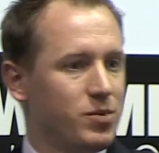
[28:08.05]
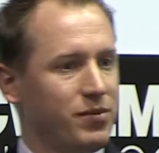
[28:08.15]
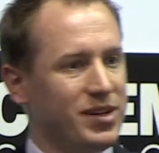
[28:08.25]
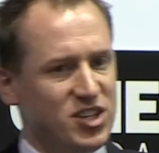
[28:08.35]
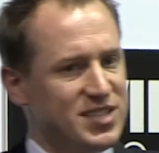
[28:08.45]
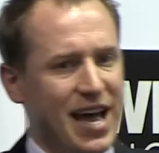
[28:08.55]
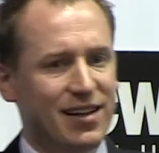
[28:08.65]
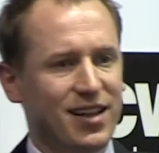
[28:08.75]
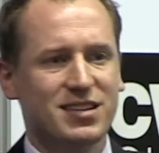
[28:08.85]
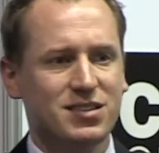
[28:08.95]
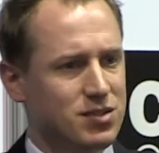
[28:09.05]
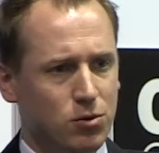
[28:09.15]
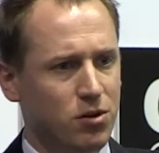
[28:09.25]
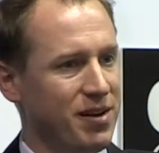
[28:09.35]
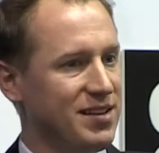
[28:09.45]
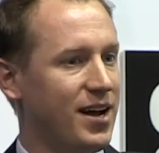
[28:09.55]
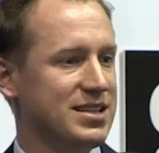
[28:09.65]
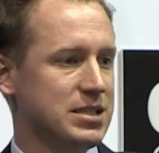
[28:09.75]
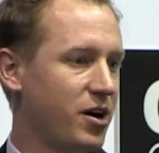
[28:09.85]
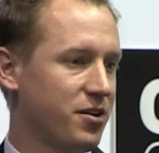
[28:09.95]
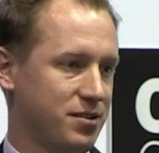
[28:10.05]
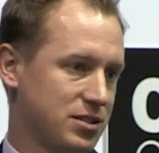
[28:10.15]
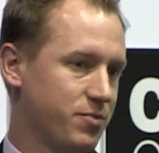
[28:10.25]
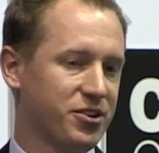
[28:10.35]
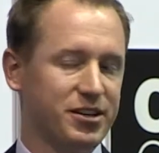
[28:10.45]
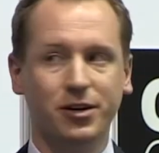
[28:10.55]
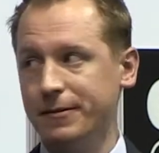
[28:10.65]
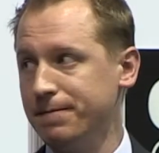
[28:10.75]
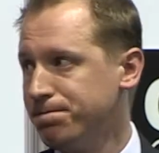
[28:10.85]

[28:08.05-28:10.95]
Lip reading: we just added like 2 or 3 lines smart code.